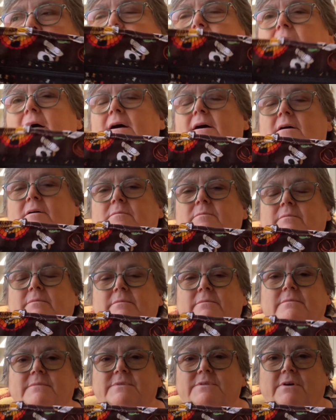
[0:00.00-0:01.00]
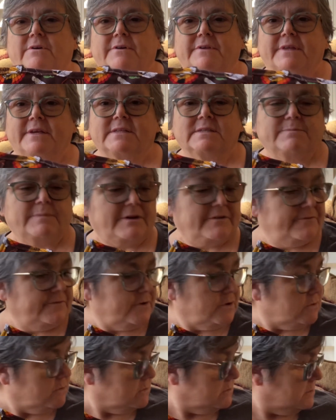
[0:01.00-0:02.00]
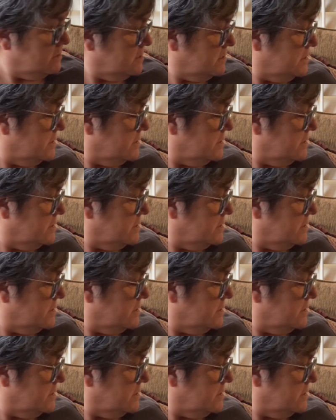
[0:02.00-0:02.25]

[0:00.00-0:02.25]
um, sorry, that's my phone